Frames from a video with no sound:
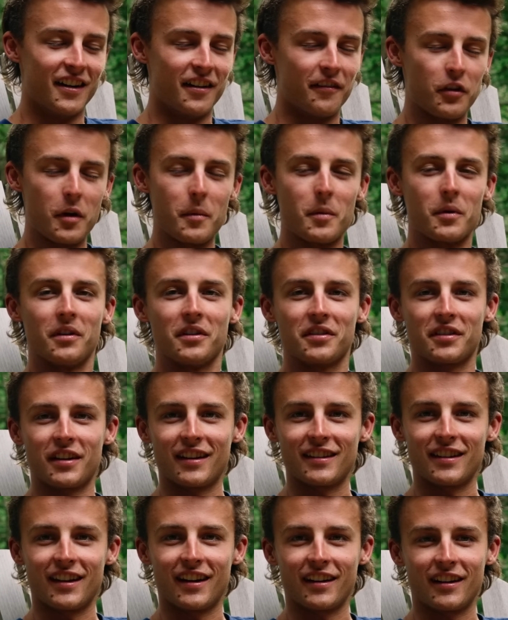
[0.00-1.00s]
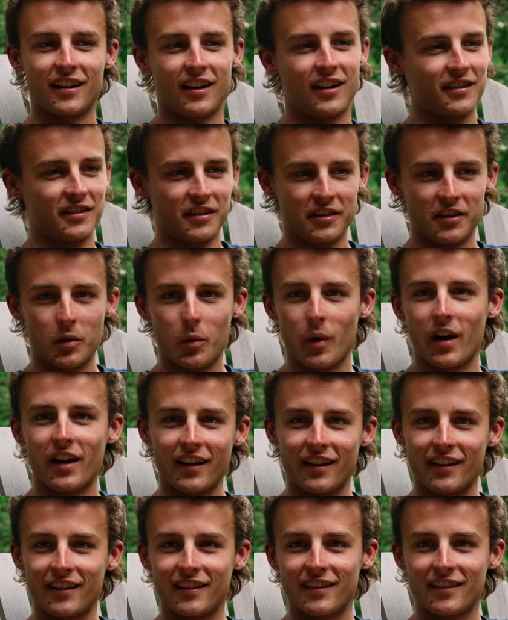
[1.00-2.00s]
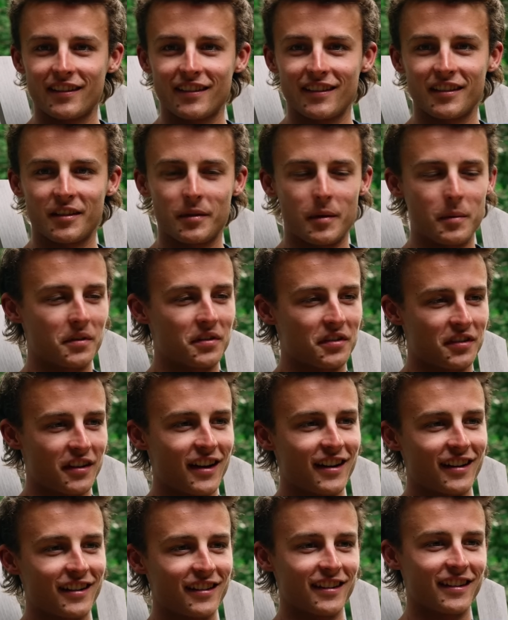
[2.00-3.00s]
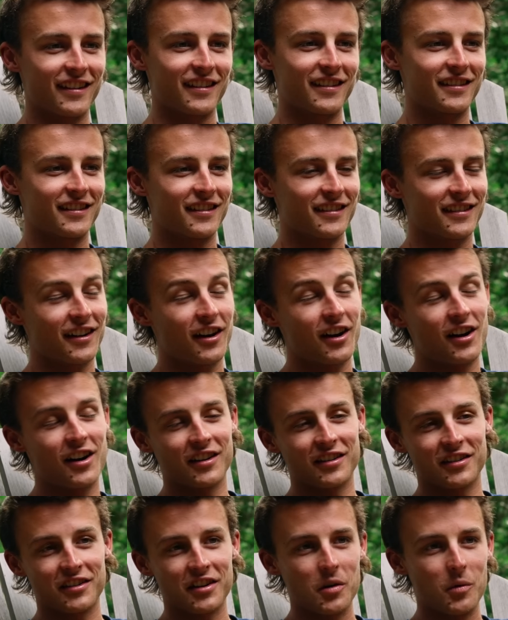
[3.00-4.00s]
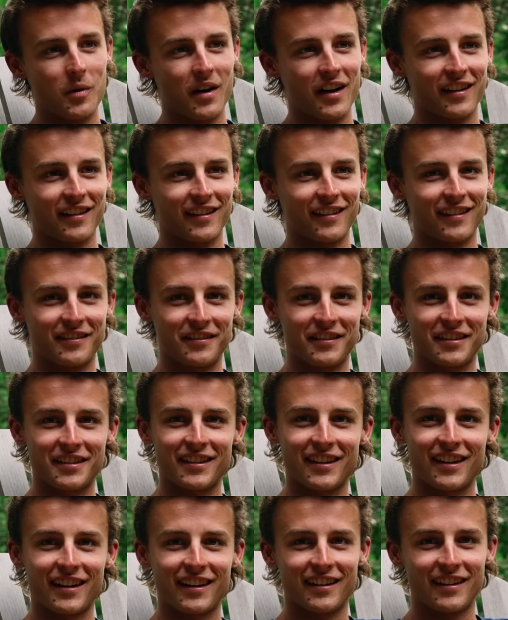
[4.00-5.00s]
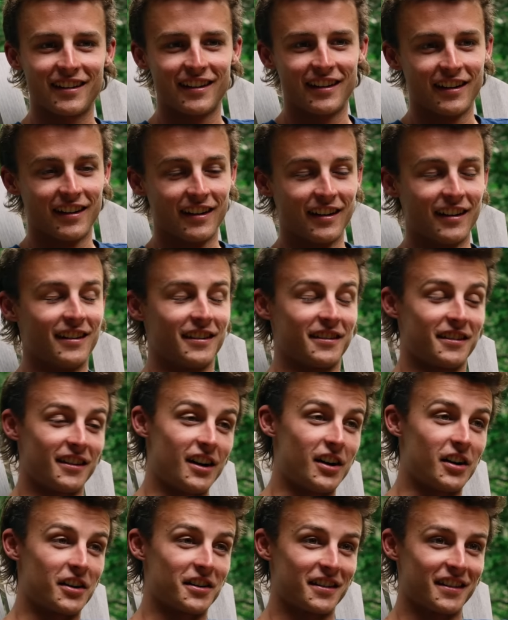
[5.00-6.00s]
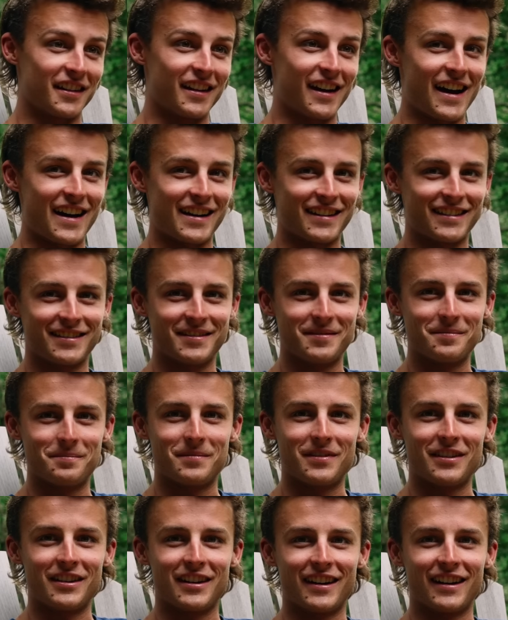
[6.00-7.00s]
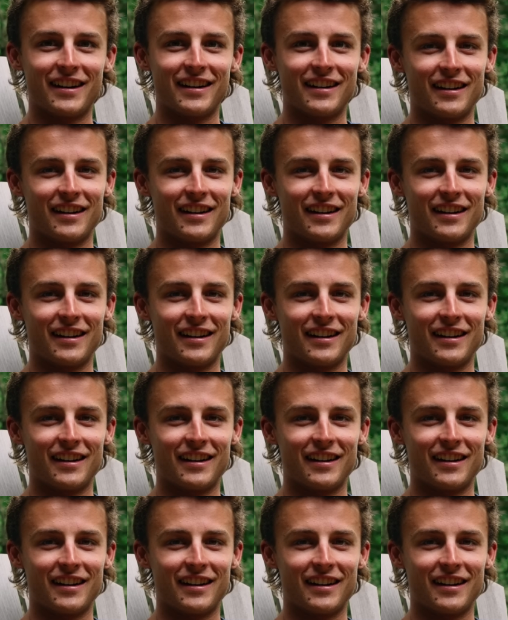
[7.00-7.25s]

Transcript: A few people said like, oh dude, you're winning. And people say it, like it's just like, oh, just go win. And it's like, it's a lot harder than that, but.